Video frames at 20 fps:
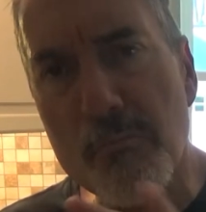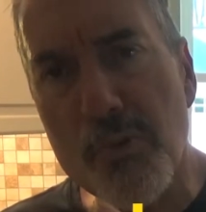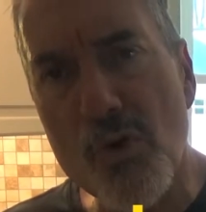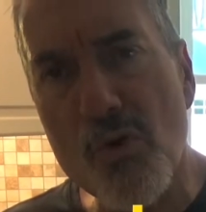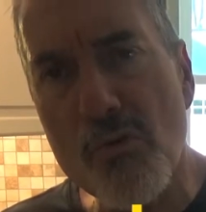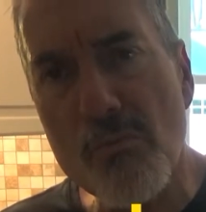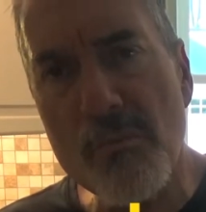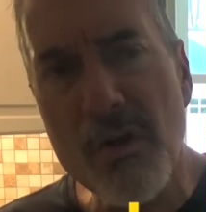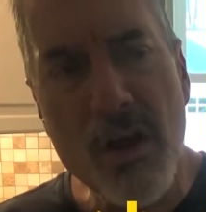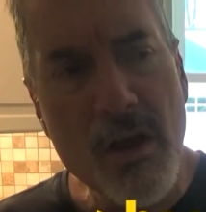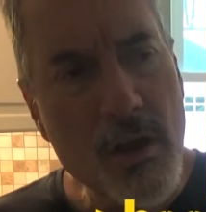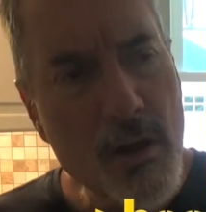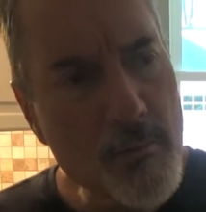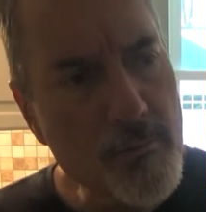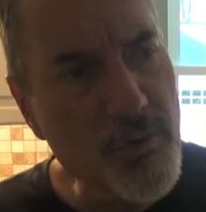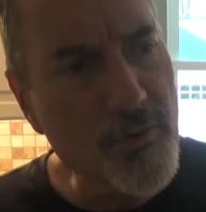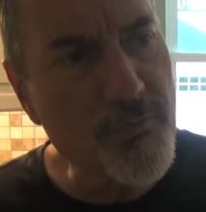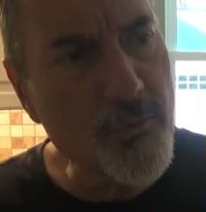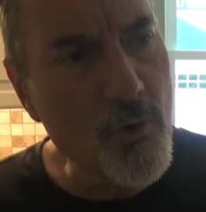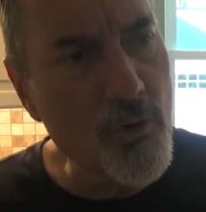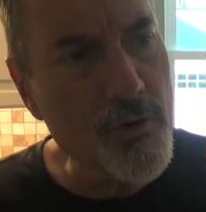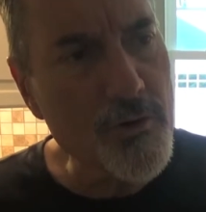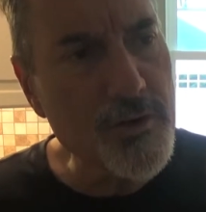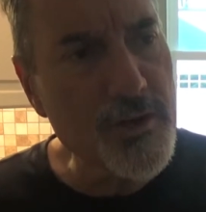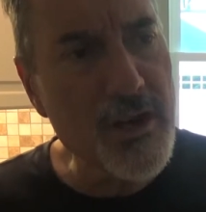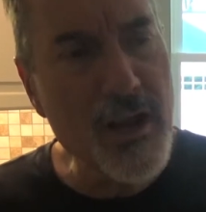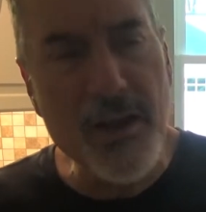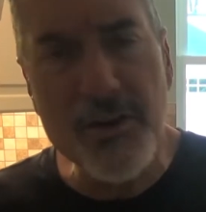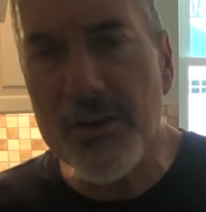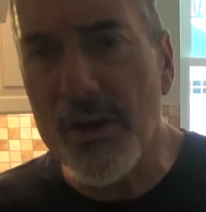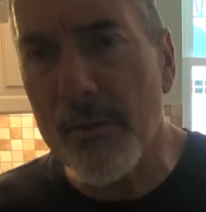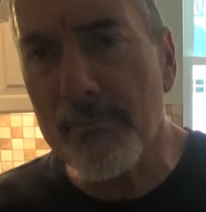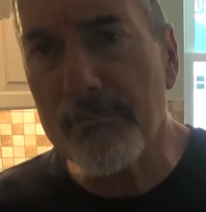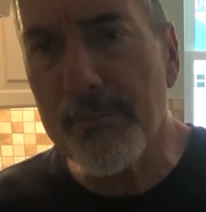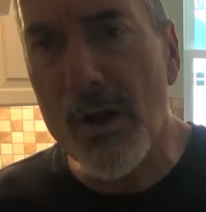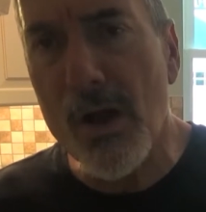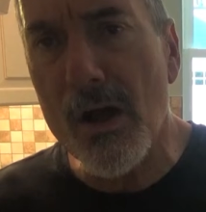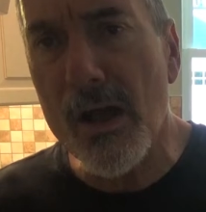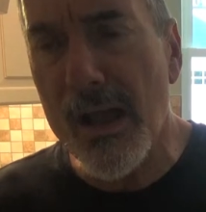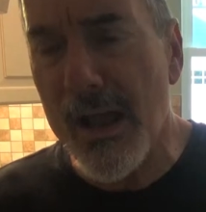boom, before you end up
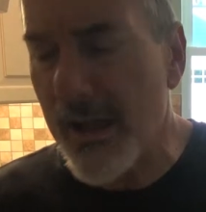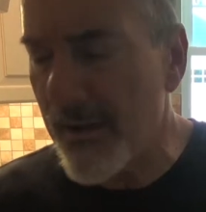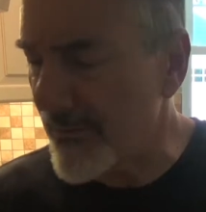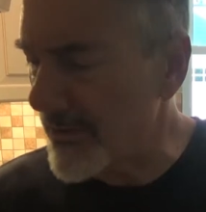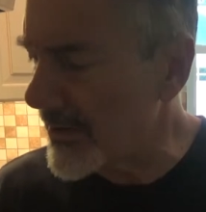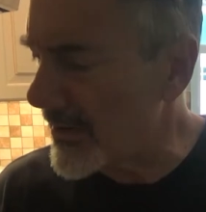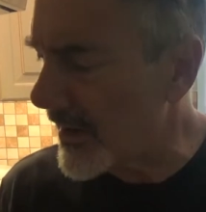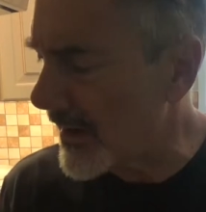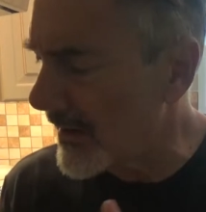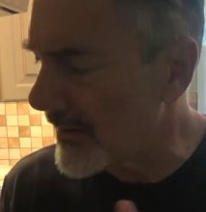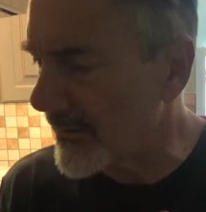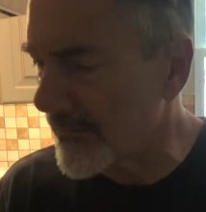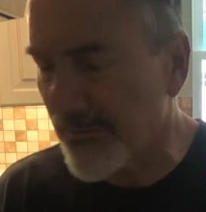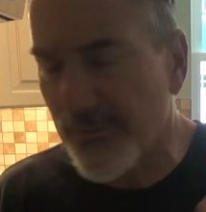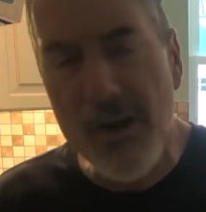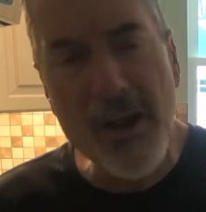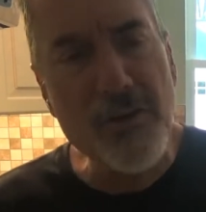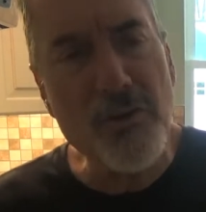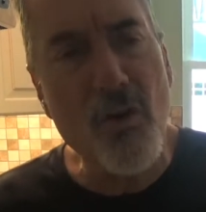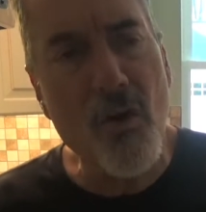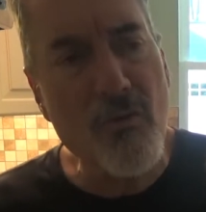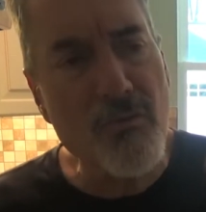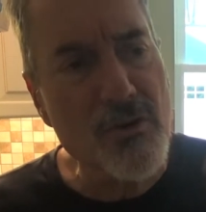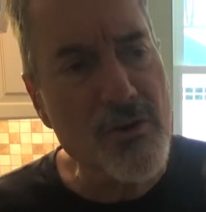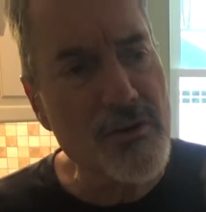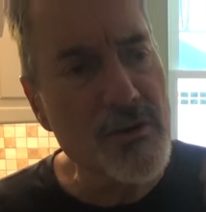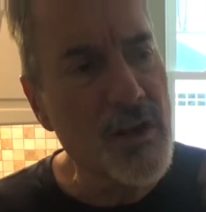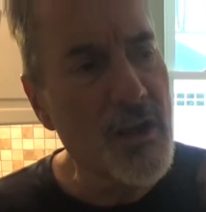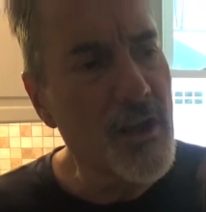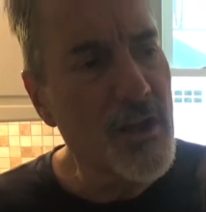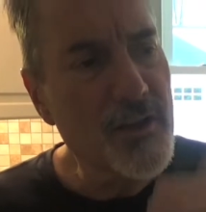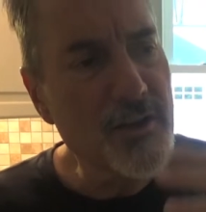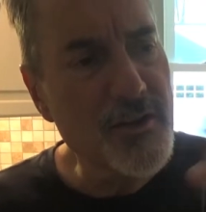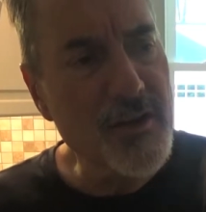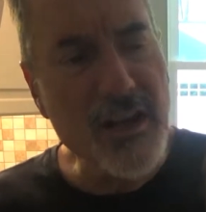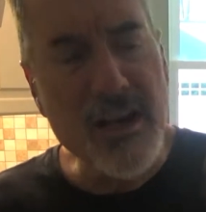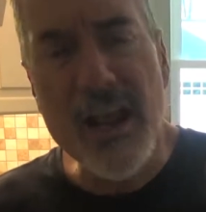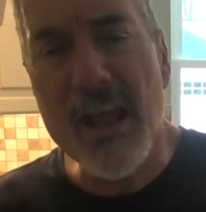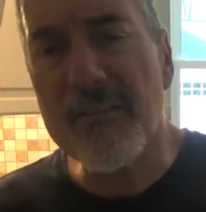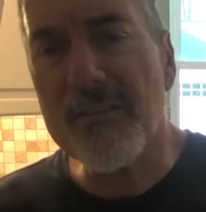having a friend over, you're
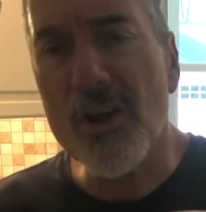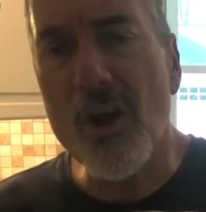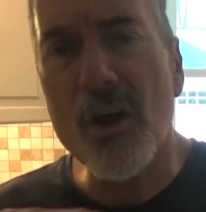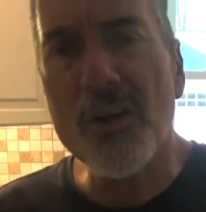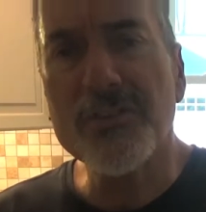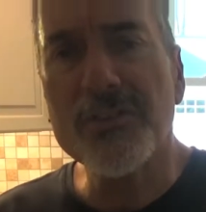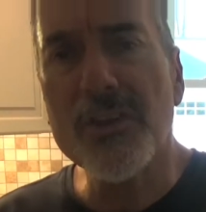gonna have it all